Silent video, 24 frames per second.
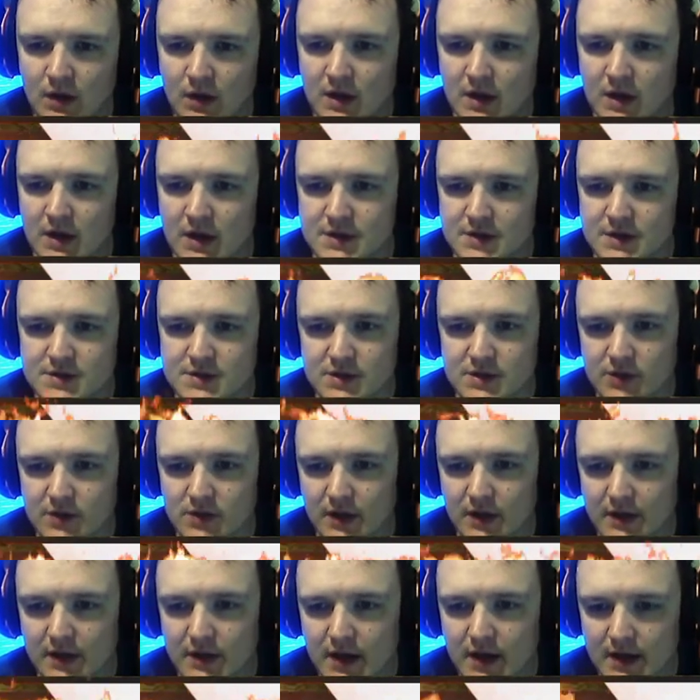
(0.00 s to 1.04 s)
A steel
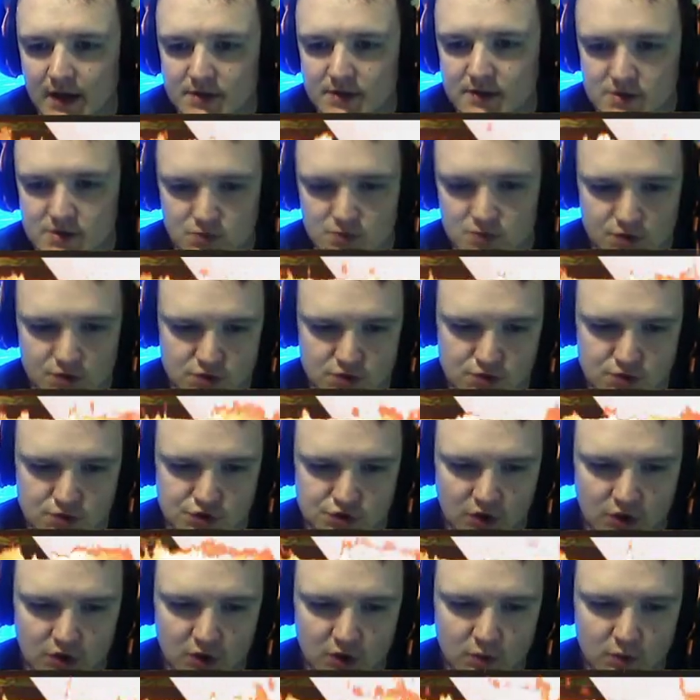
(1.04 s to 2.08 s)
head axe is what you
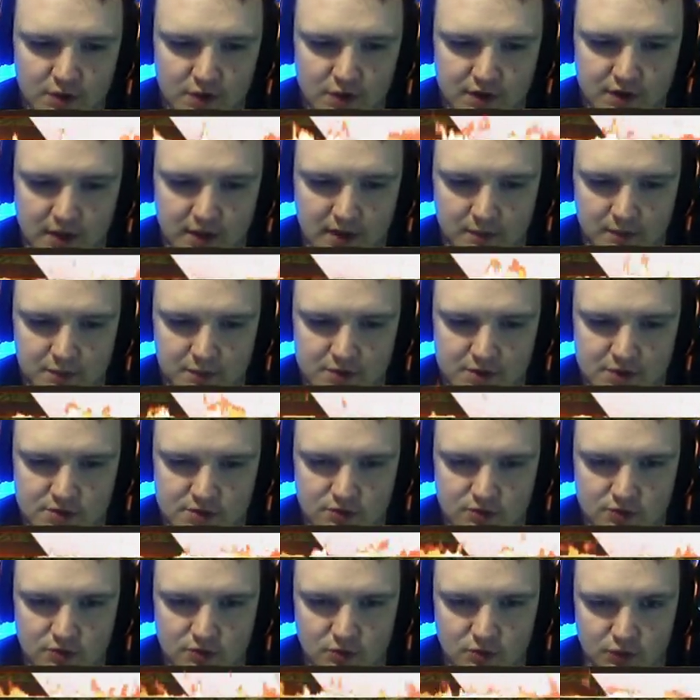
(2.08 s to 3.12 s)
start with, and a
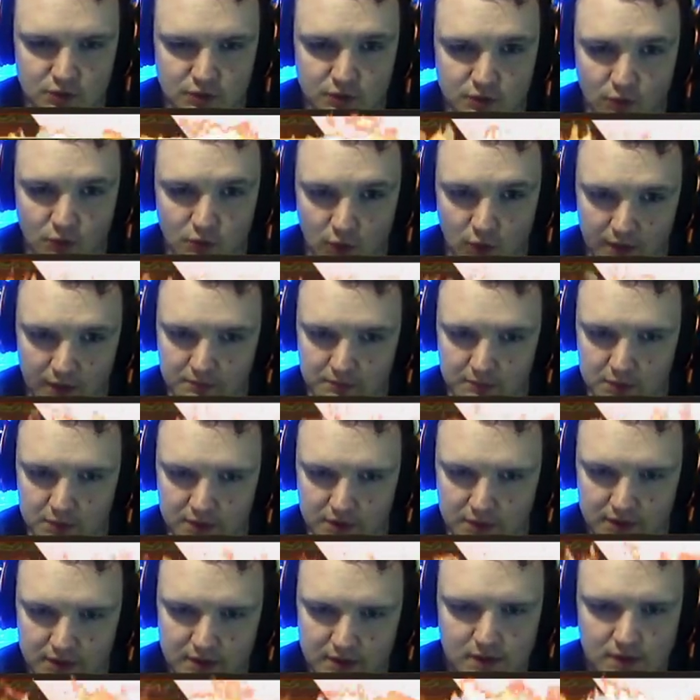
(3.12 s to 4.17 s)
pistol with 1 bullet.